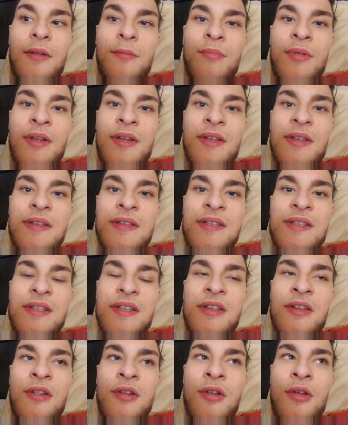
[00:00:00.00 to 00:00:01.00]
Because,
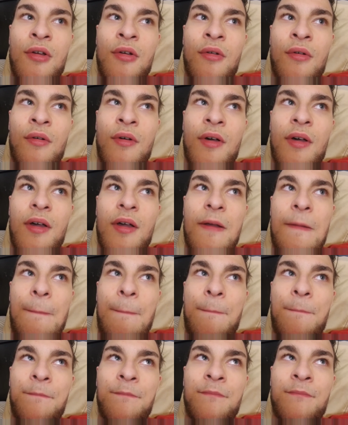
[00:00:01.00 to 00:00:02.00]
you know,
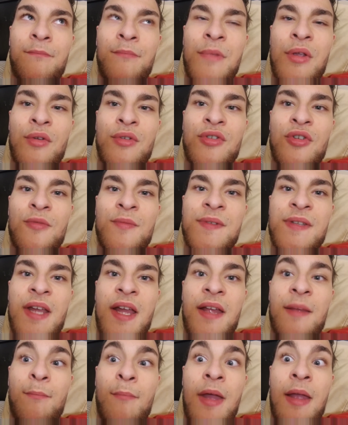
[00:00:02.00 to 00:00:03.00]
YouTube's
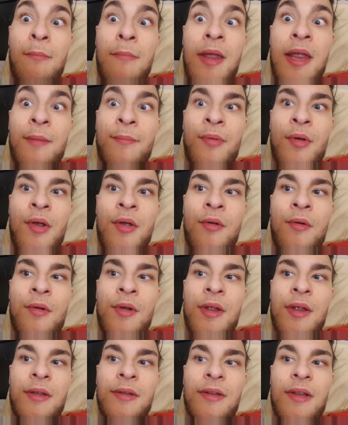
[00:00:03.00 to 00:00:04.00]
not my main
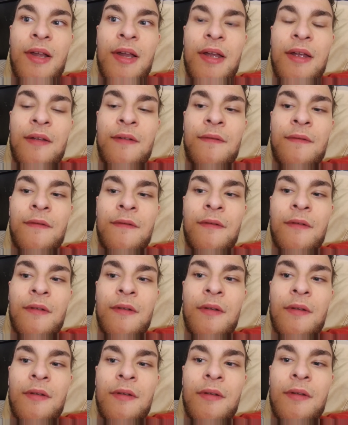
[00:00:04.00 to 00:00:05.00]
priority in life.
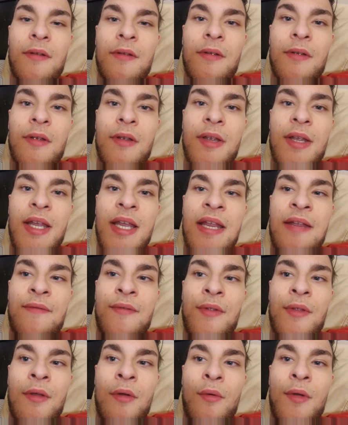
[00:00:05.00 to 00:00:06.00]

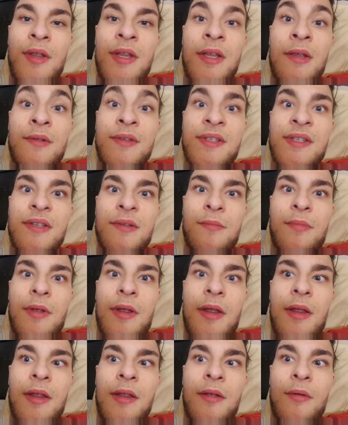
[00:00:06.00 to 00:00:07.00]
Even though it used to
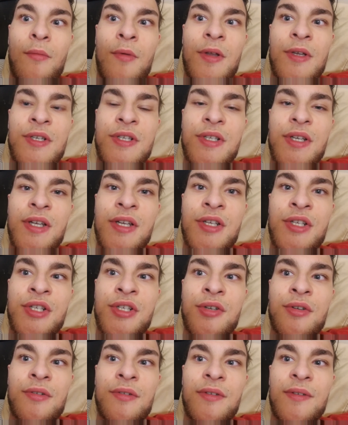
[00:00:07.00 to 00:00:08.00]
be, which it
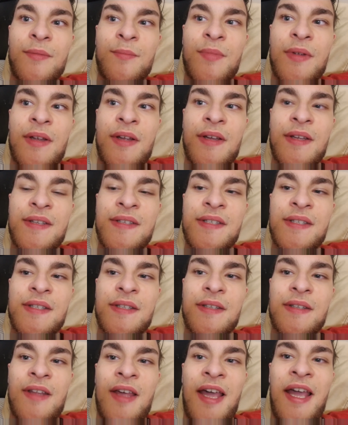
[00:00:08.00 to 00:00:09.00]
shouldn't because
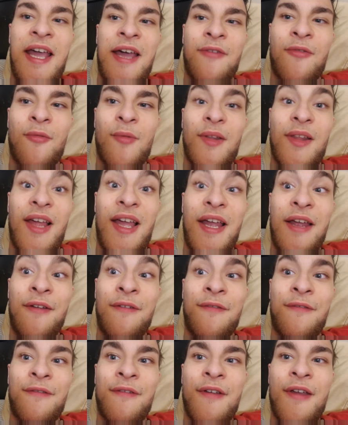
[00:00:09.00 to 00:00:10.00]
I have a
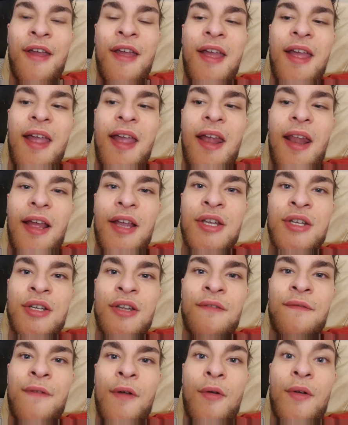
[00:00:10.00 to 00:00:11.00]
life and I
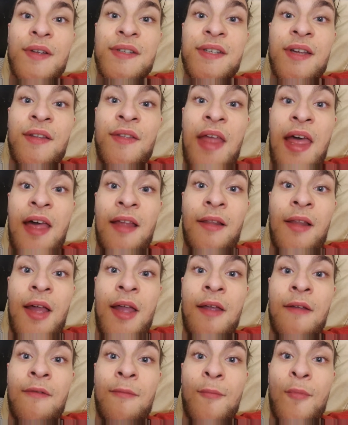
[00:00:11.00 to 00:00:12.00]
should focus on that
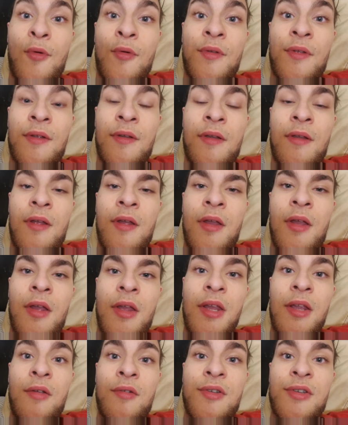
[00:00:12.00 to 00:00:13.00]
life more than
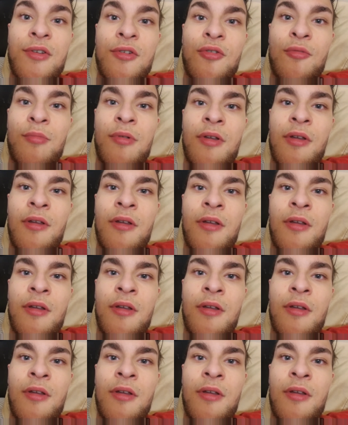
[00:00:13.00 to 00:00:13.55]
YouTube.